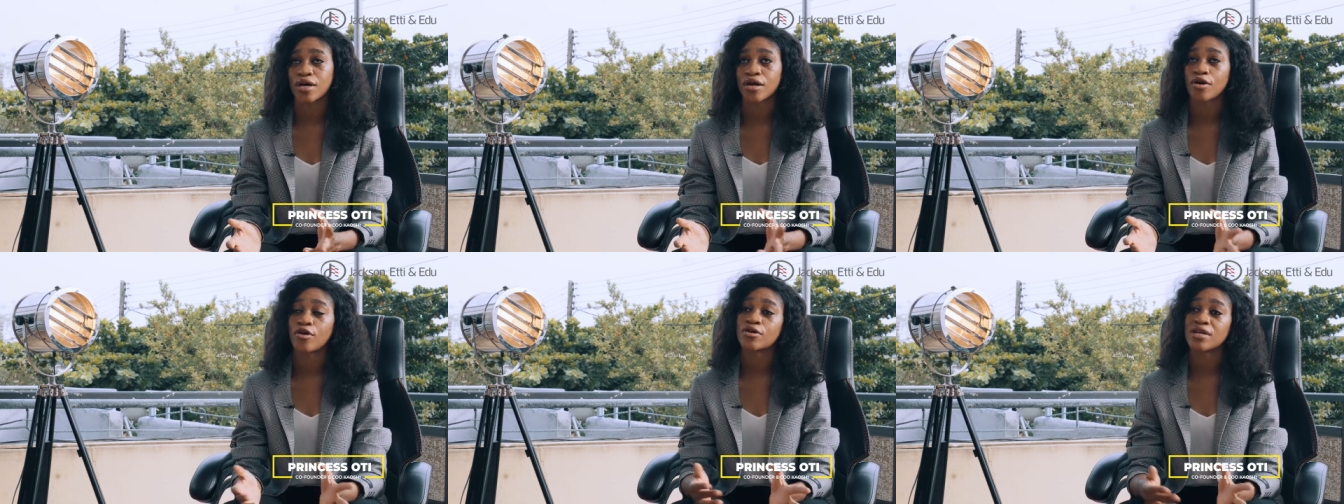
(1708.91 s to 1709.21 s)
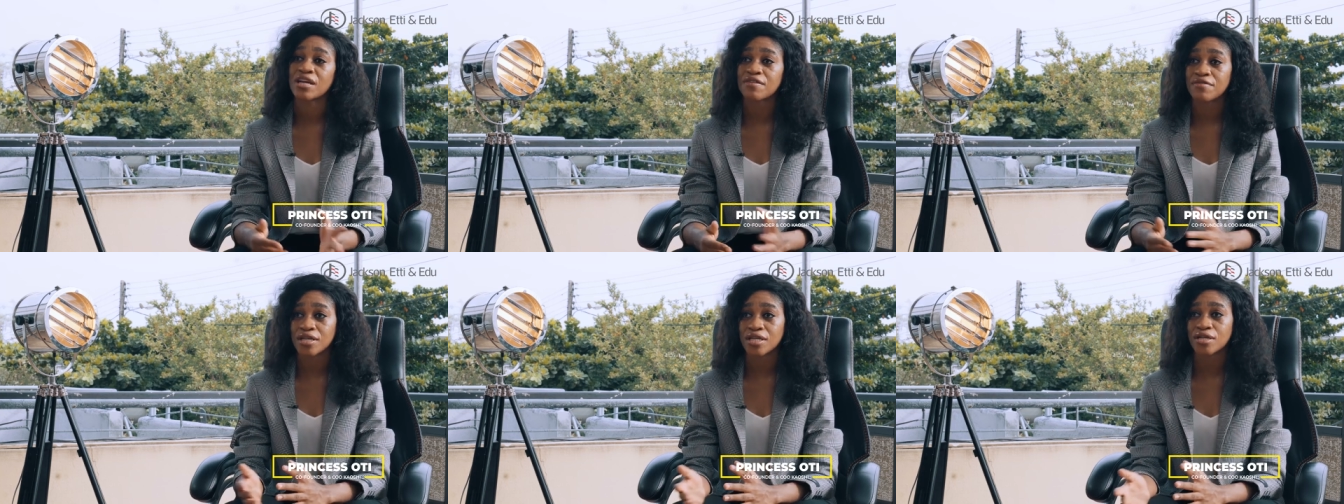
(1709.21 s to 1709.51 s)

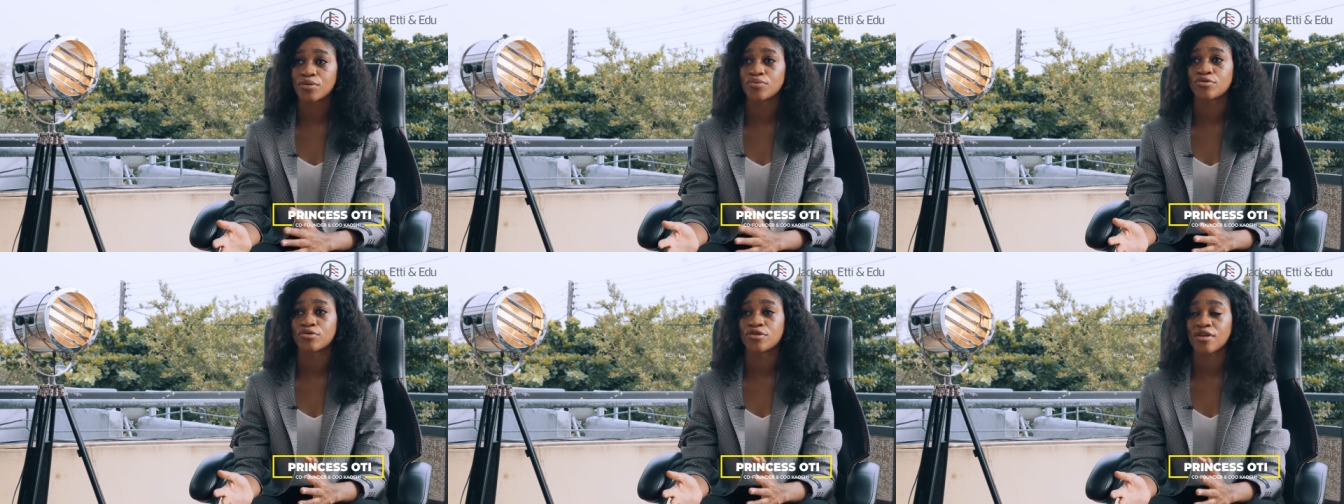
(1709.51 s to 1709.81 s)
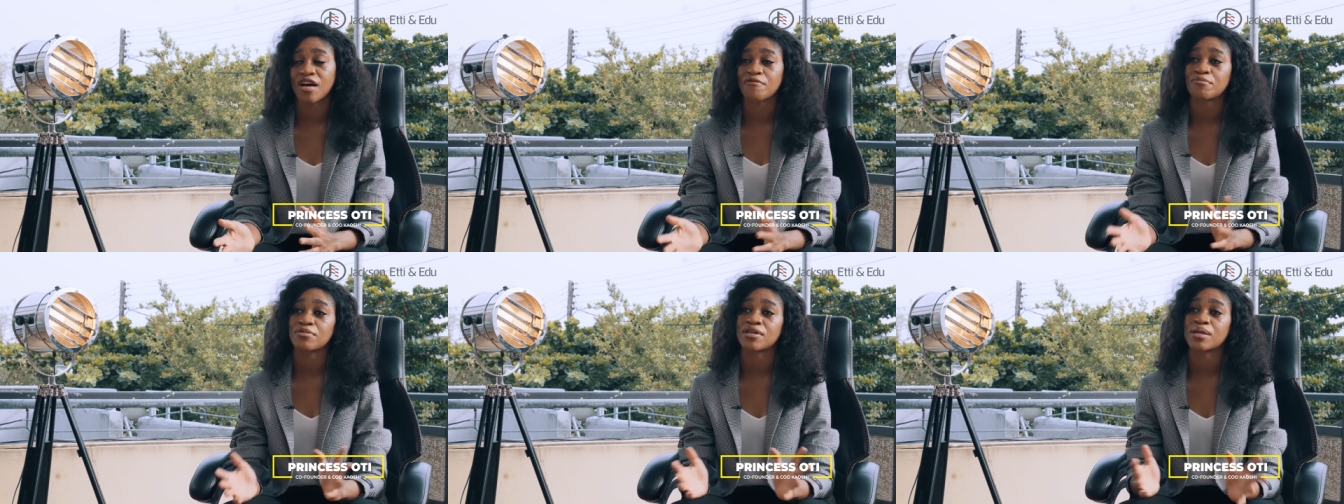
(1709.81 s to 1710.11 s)
ordinarily would not
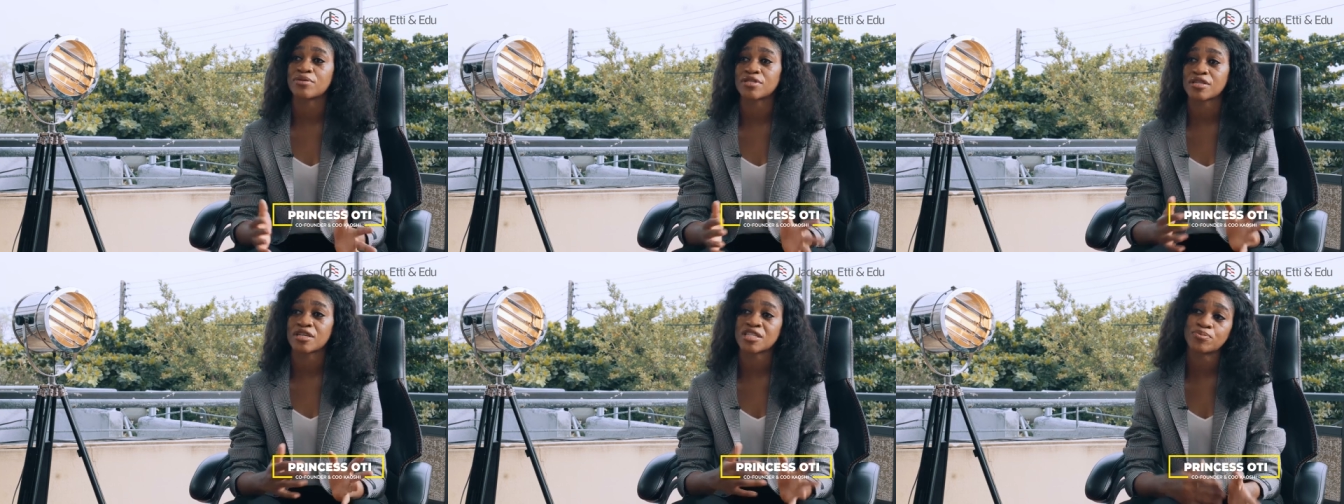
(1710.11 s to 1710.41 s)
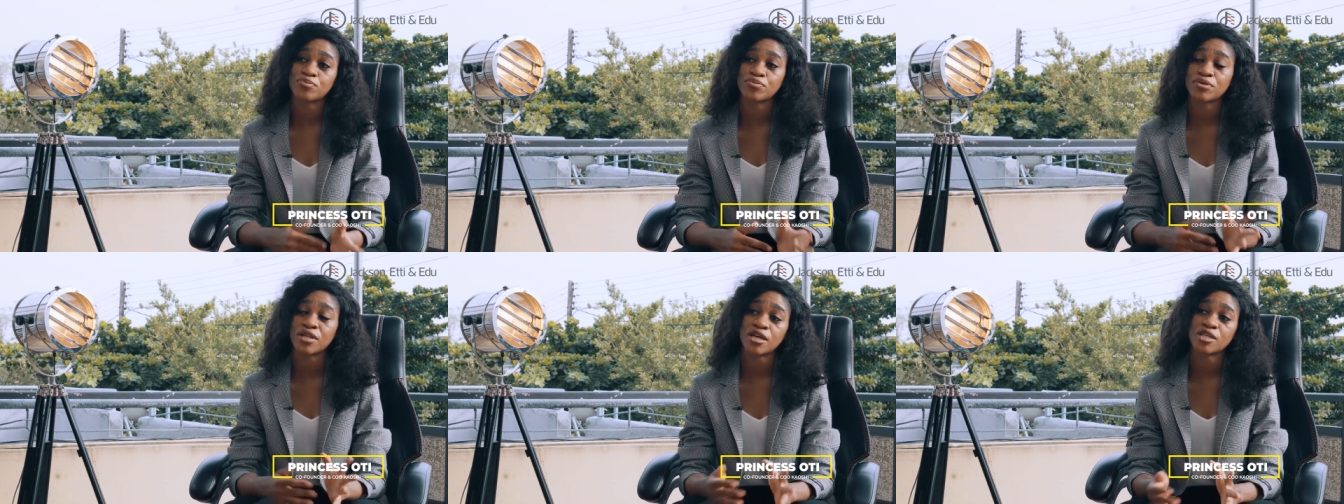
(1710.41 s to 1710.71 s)
have been able to
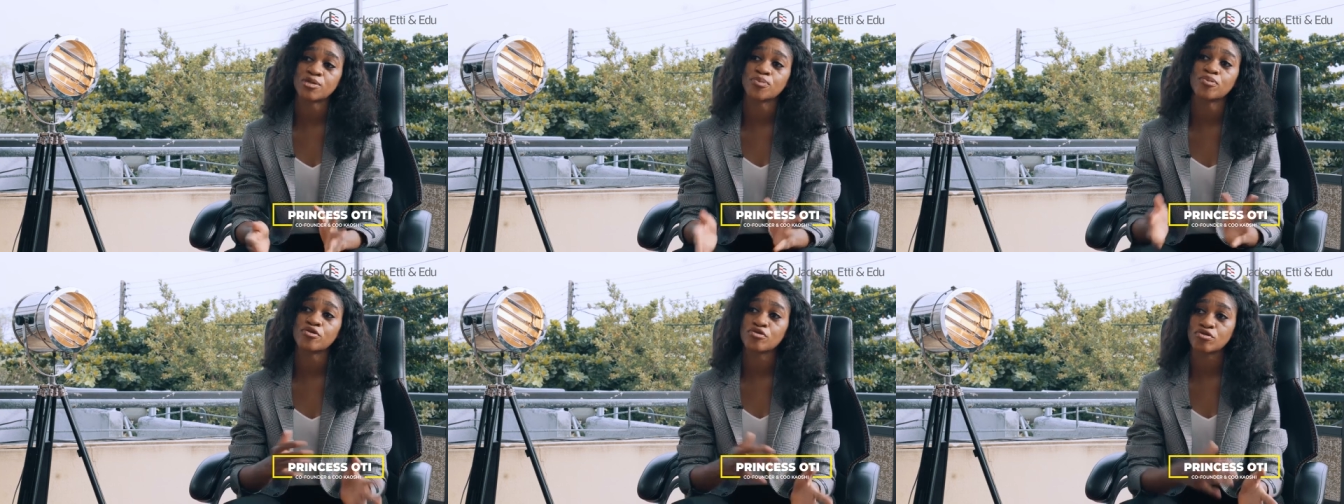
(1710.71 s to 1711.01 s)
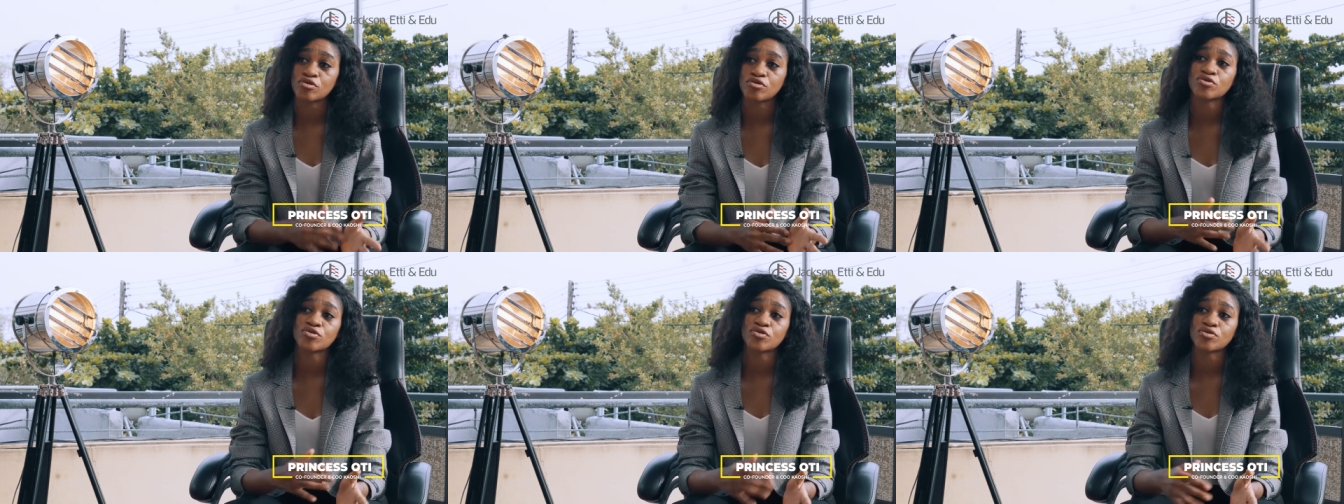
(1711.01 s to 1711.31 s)
be
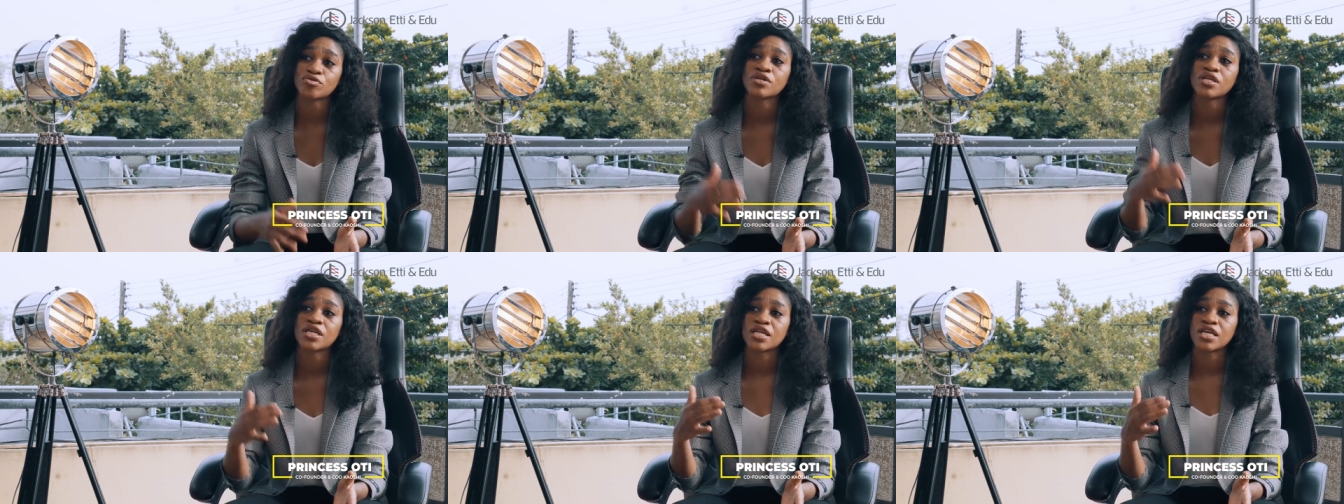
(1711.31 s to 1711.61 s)
exposed to